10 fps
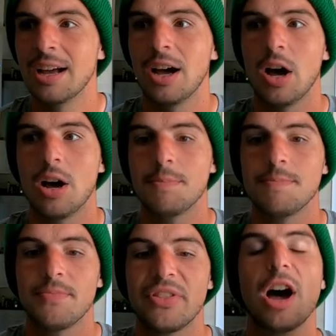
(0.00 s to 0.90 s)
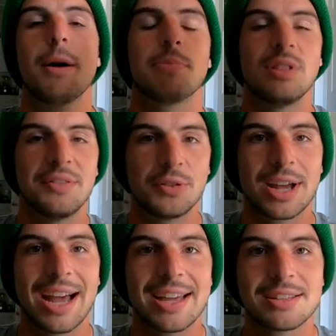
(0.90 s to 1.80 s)
um, the upper level
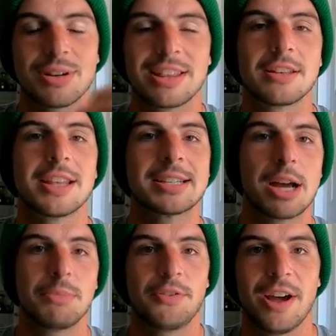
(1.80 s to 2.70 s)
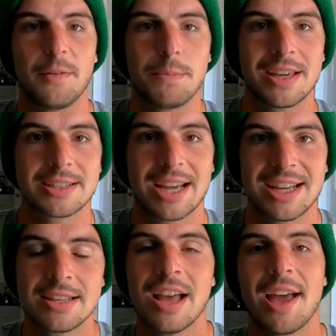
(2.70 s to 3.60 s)
guys, right, the, the top level FBS
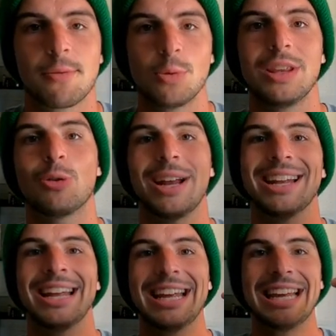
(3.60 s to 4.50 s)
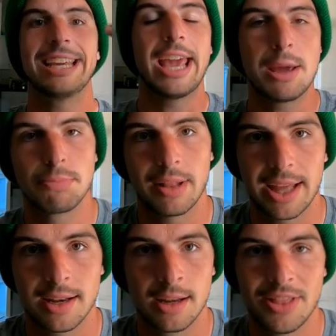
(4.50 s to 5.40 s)
guys have a really great game plan
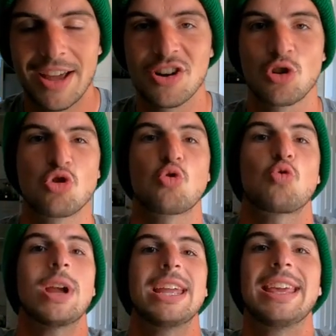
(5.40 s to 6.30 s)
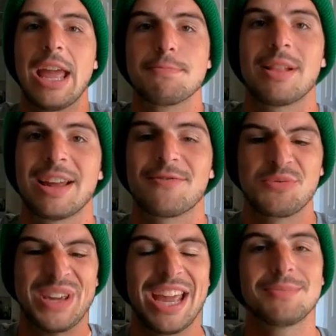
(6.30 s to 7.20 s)
they have a great game plan
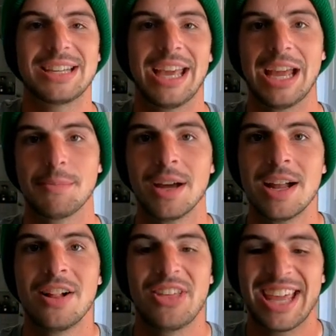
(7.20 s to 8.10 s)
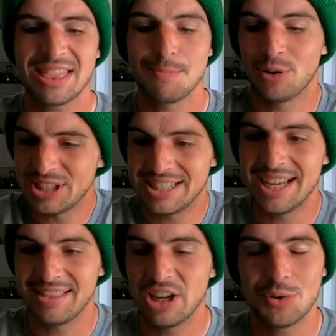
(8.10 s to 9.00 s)
from game to game. They get the ball
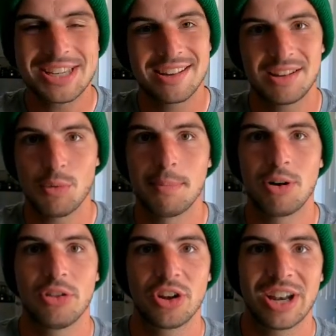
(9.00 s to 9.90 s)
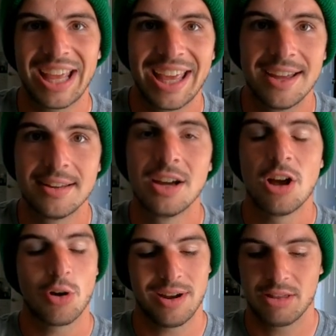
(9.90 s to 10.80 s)
set. They know exactly what ball they're going to hit.
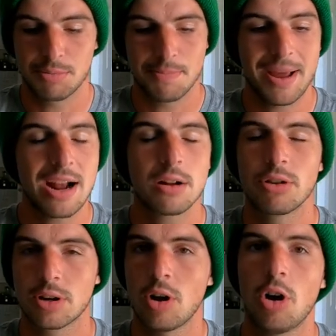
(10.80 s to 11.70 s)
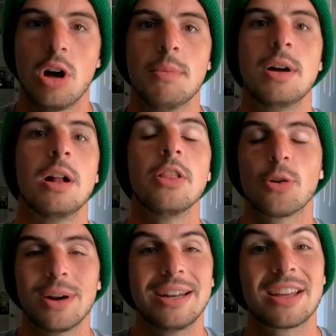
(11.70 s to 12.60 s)
Okay, they're prepared. They're calm. They're
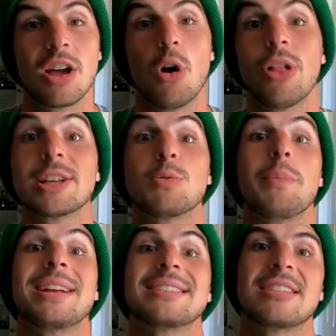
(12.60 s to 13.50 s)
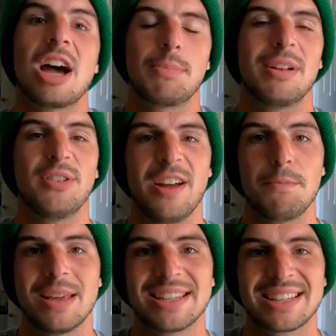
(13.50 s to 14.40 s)
ready to go. That's what makes a top level
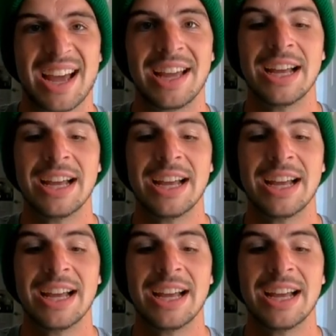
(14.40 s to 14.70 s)
FBS guy.